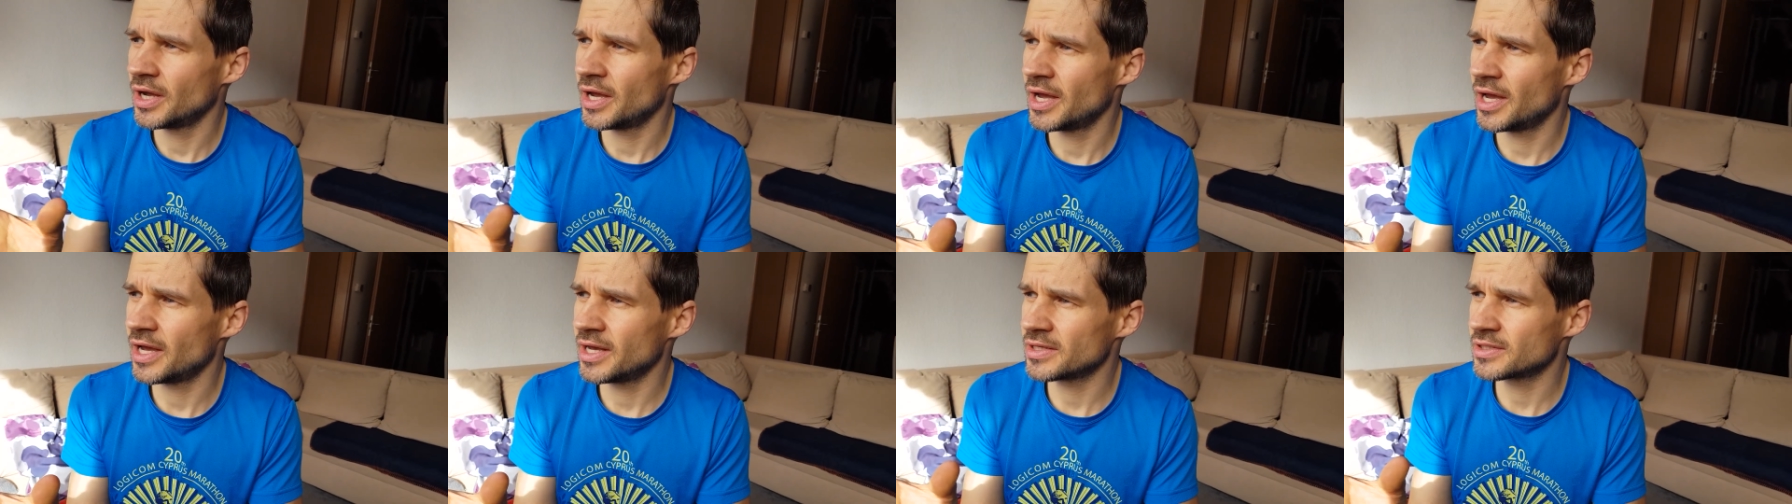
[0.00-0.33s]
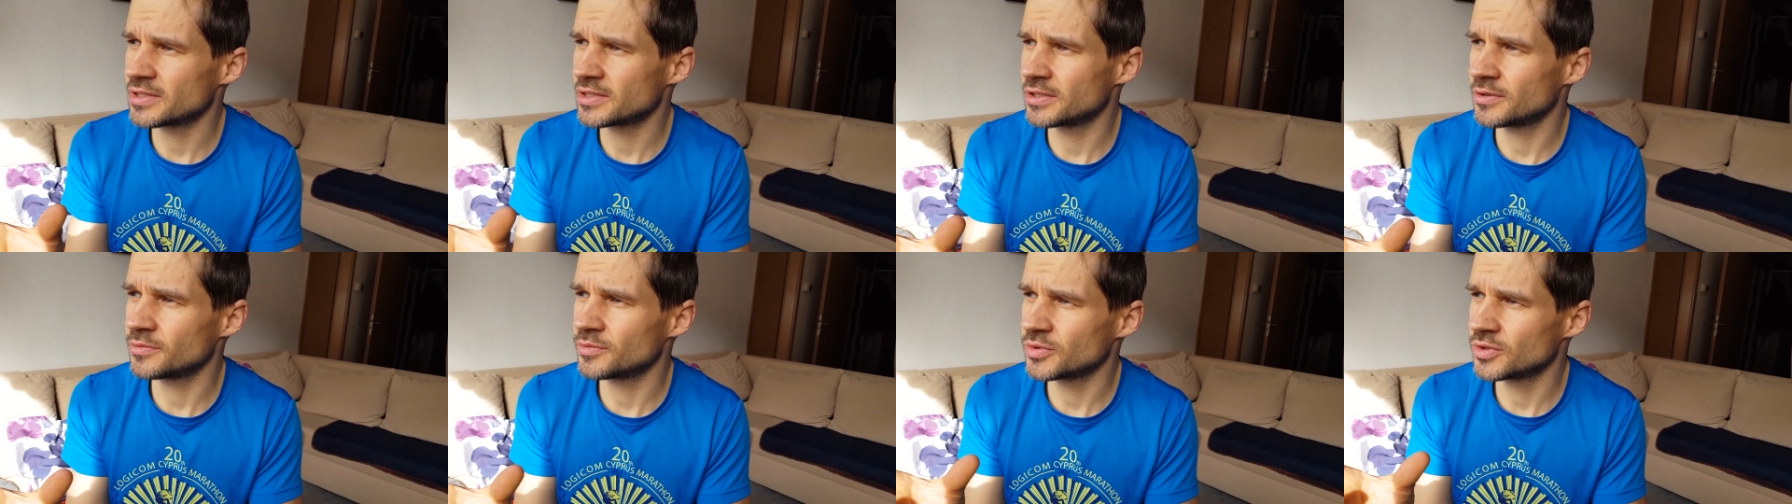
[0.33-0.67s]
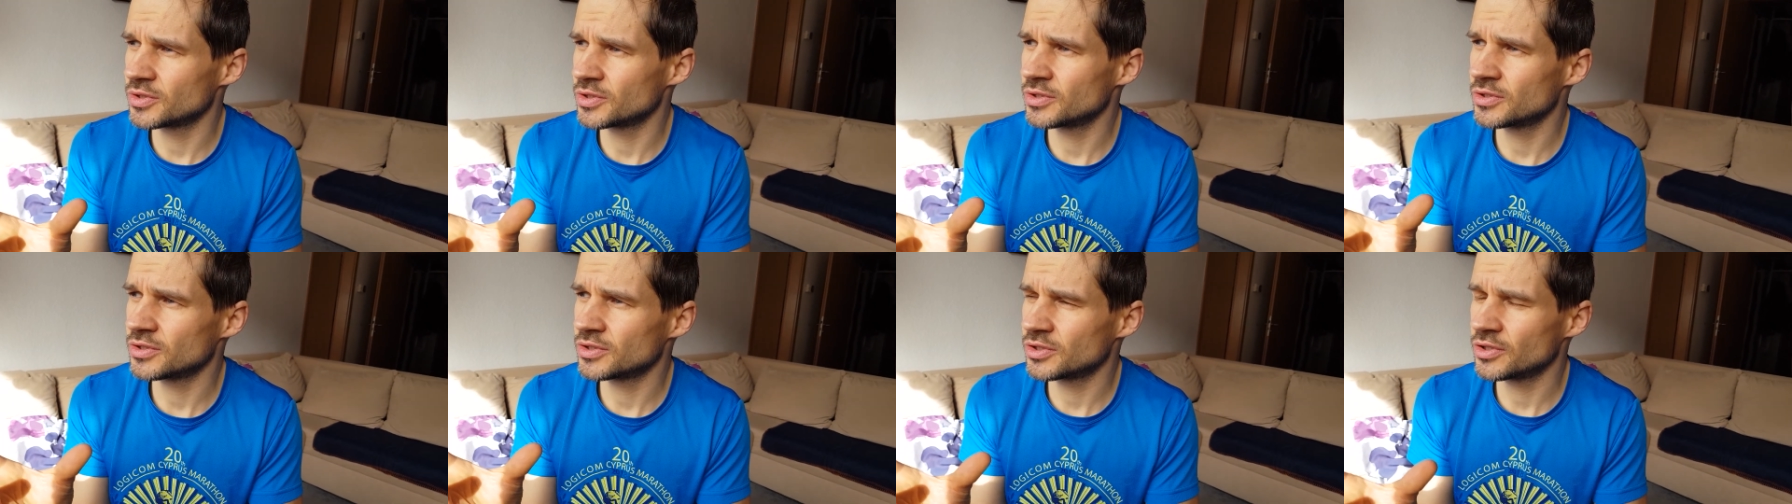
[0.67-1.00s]
has some
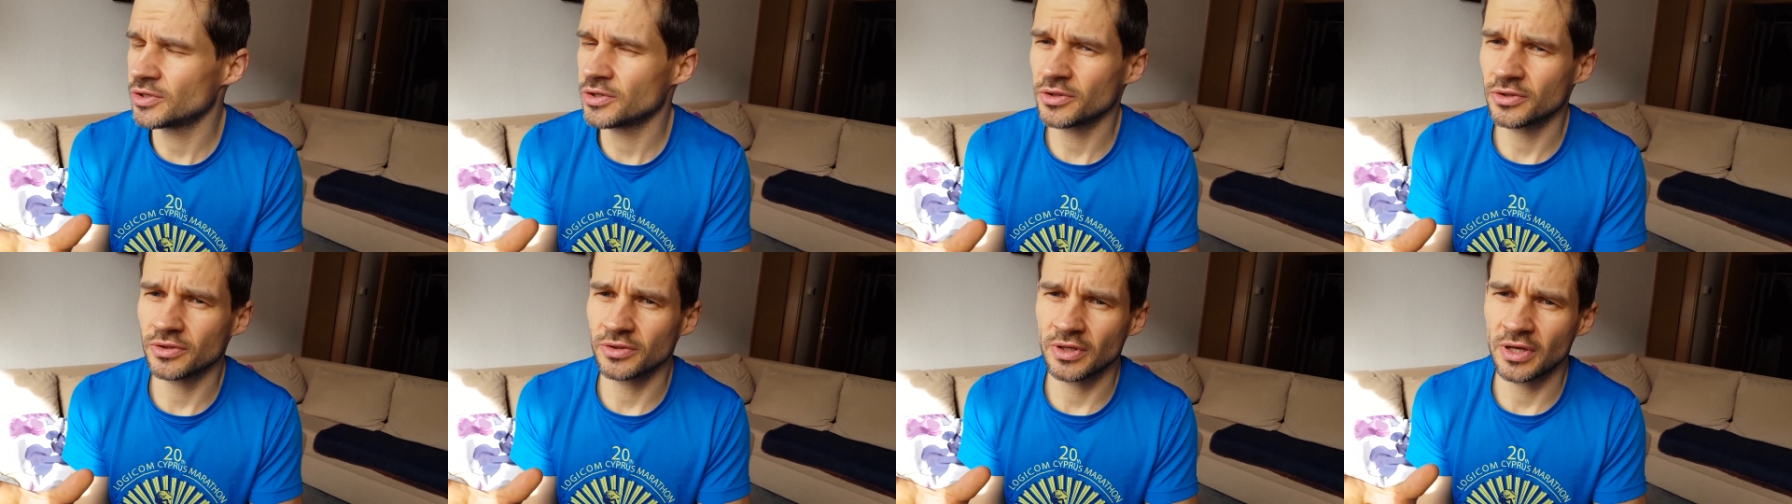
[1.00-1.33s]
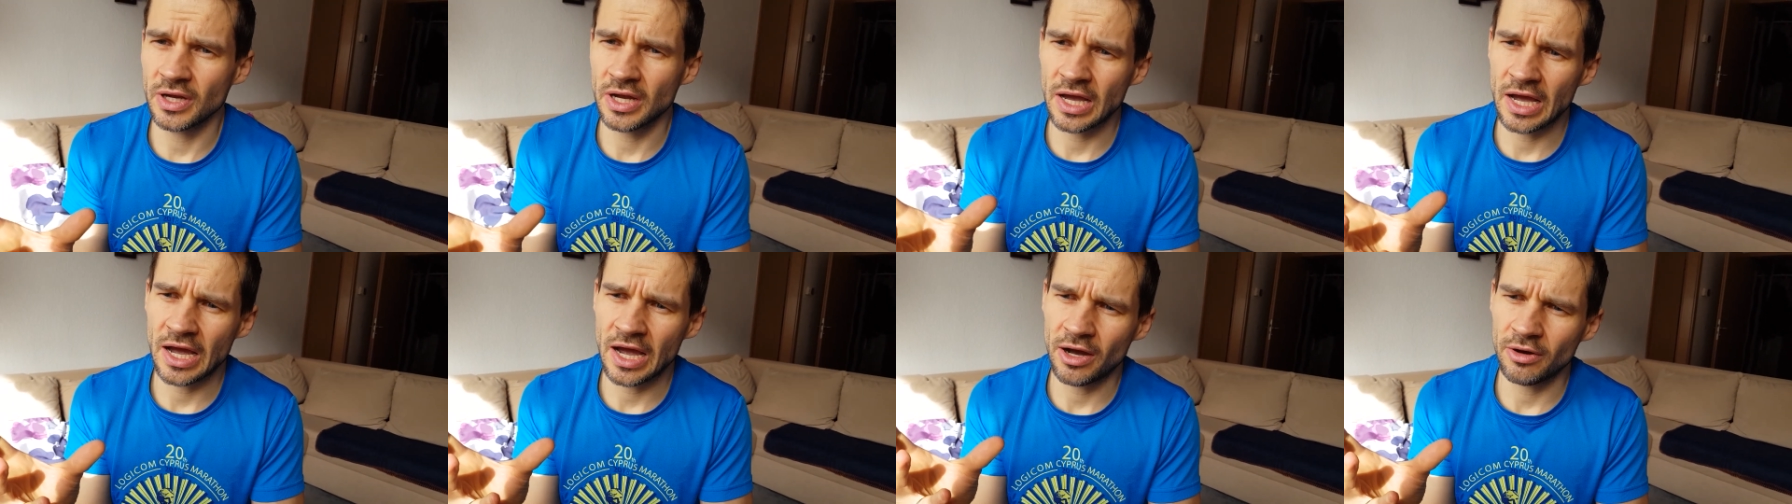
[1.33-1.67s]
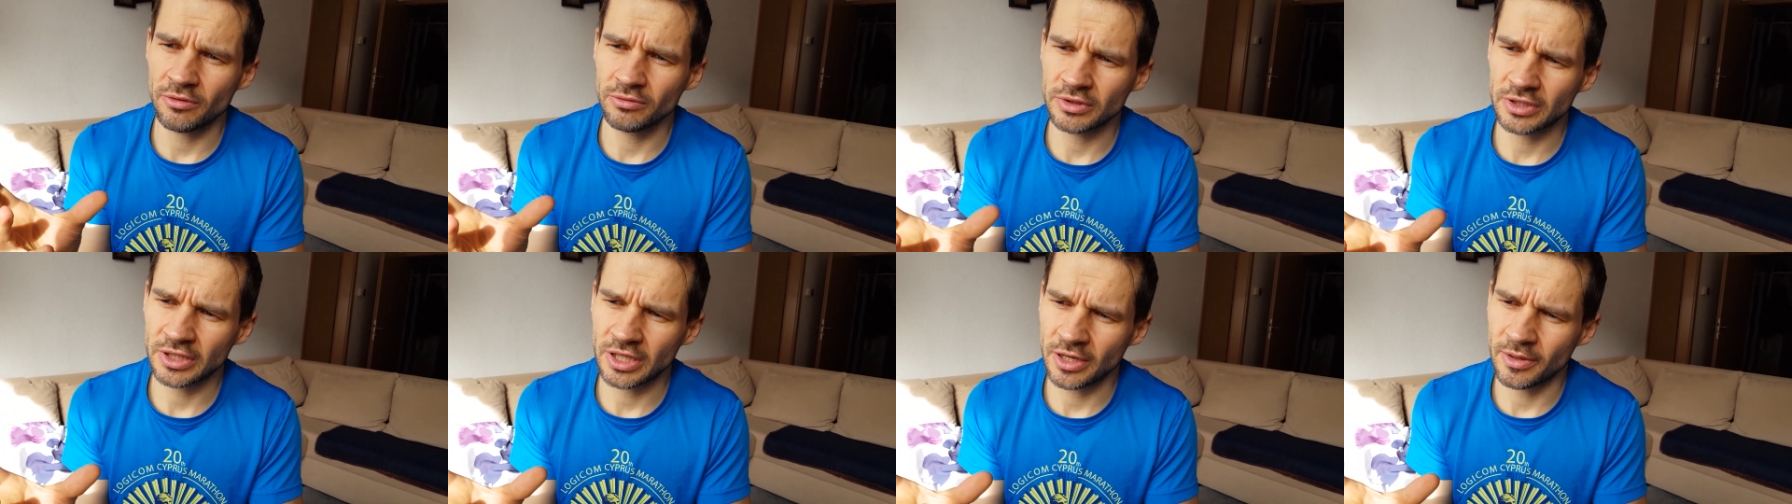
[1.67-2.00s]
certain
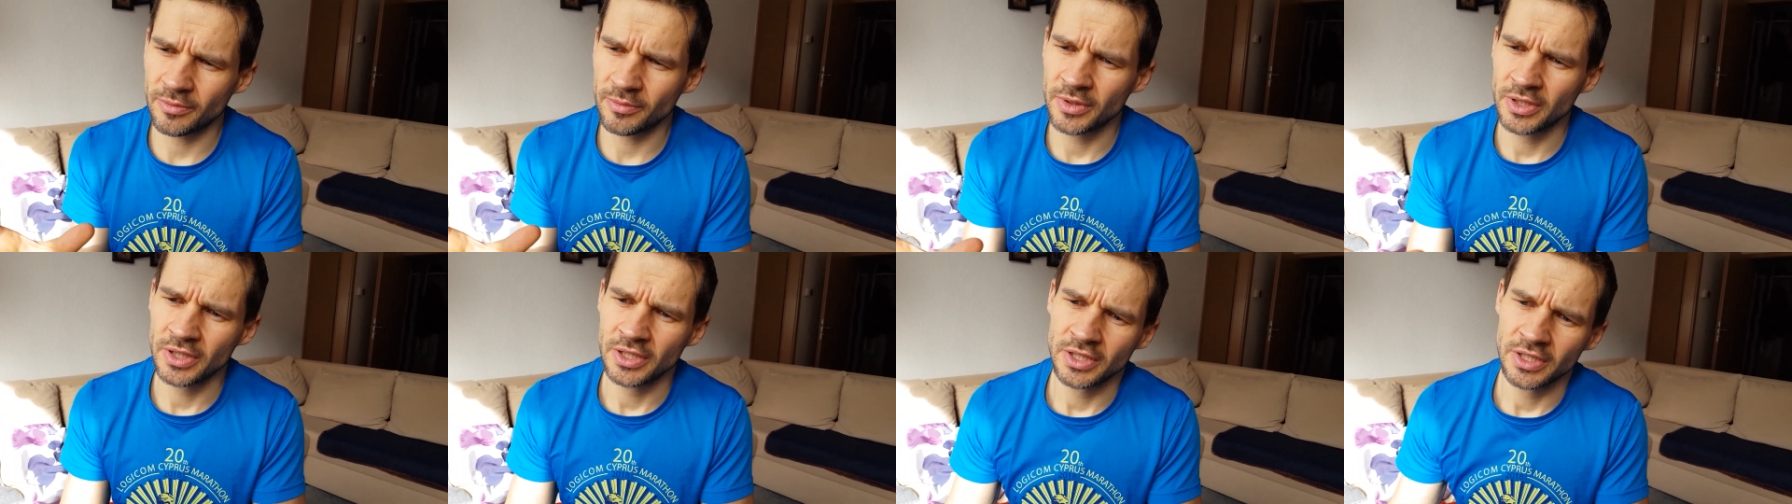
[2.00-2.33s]
outcome